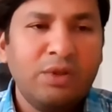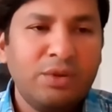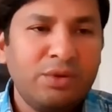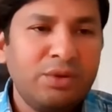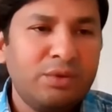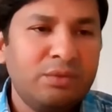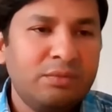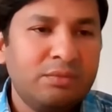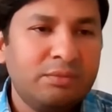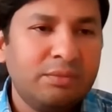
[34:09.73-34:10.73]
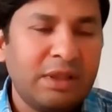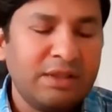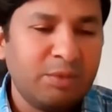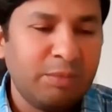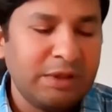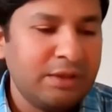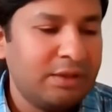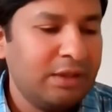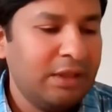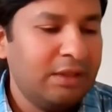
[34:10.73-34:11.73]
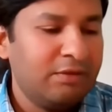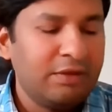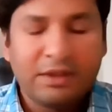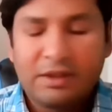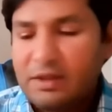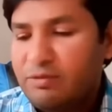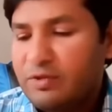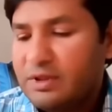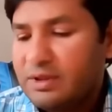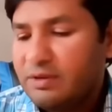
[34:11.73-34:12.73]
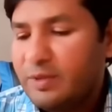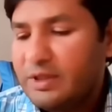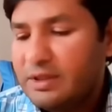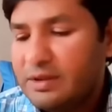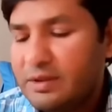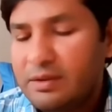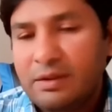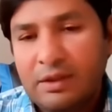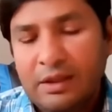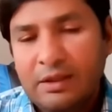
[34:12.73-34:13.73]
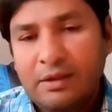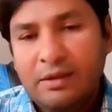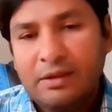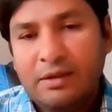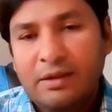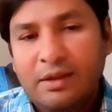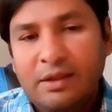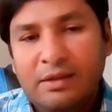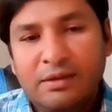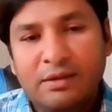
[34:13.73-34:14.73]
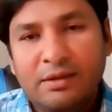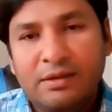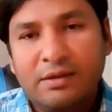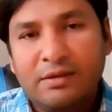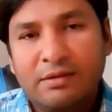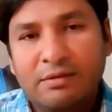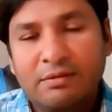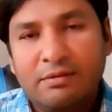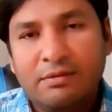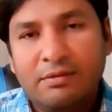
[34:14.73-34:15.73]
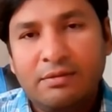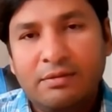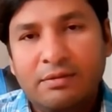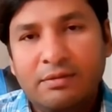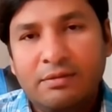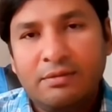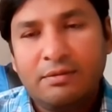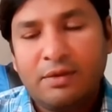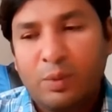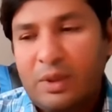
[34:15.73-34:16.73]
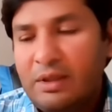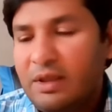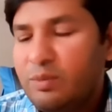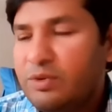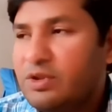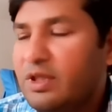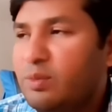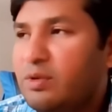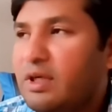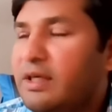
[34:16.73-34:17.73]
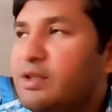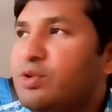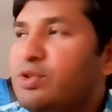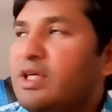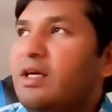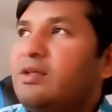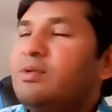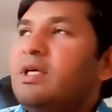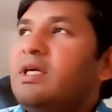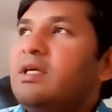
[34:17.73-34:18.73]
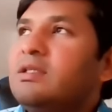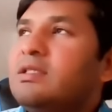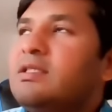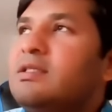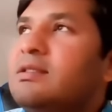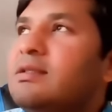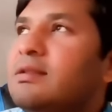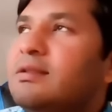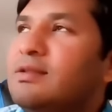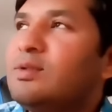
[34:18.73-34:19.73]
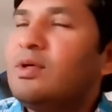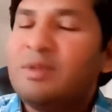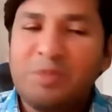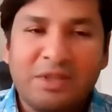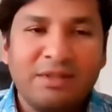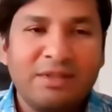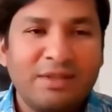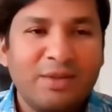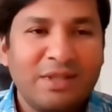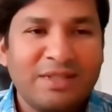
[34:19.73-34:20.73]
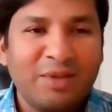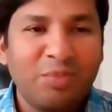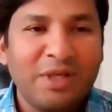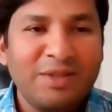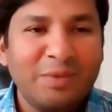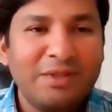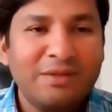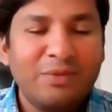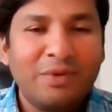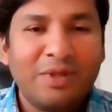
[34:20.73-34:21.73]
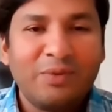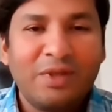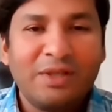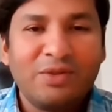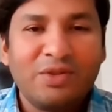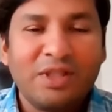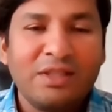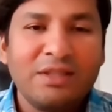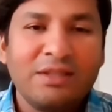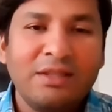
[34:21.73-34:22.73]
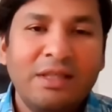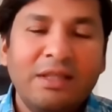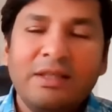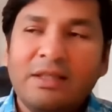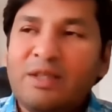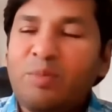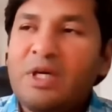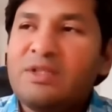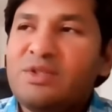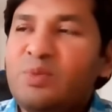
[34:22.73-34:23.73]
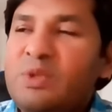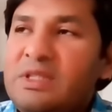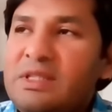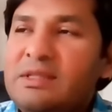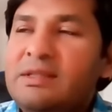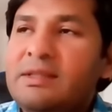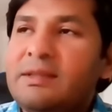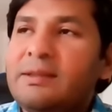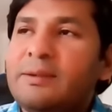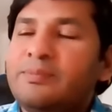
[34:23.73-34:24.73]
Only 22 participants, first come, first serve basis. And the one thing which I would like to share today is not a bit, it's not a surprise, but what I would like to share is, in the past we did